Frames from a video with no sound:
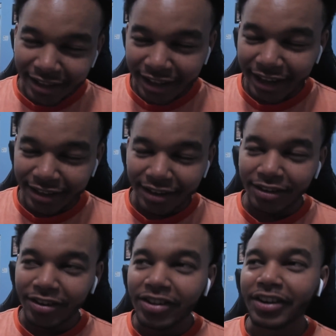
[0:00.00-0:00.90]
like I said
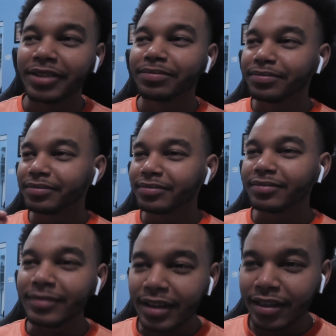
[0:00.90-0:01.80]
earlier,
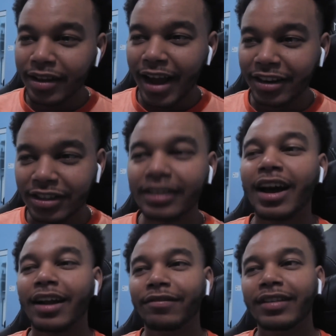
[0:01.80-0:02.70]
they actually
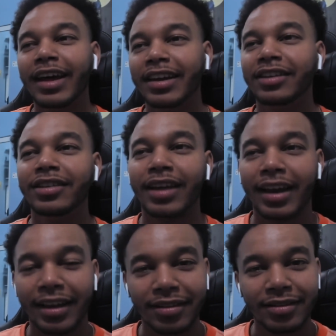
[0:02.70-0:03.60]
kind of led into that, I
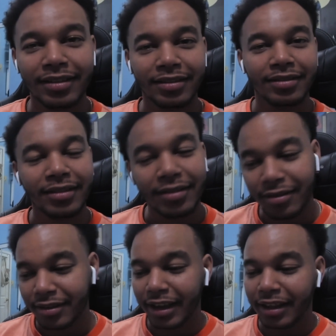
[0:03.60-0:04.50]
guess,
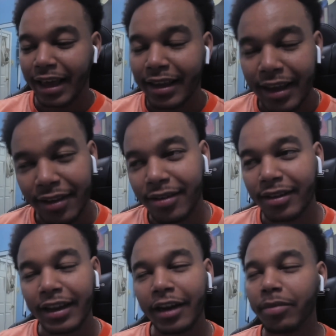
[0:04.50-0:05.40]
like that kiss a
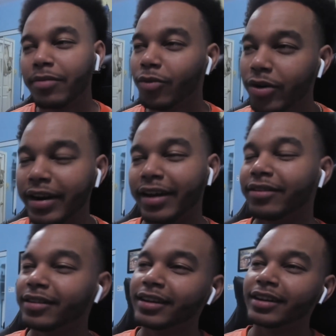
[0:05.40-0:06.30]
little bit more now.
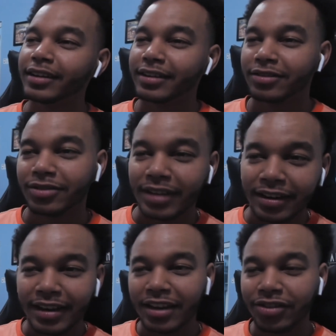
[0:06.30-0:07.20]
Because there's
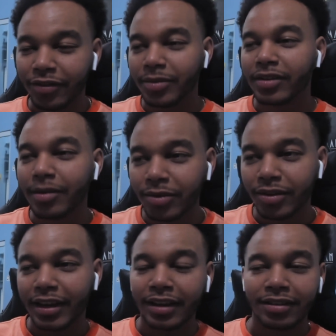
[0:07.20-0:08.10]
that tension from this
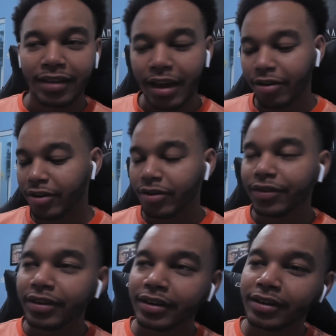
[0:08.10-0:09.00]
episode, I guess, that carried over
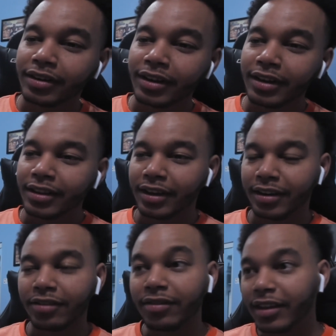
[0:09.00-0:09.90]
and... The
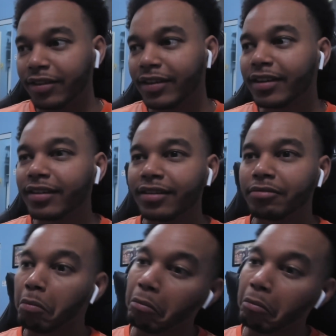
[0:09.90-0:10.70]
idea of leavings.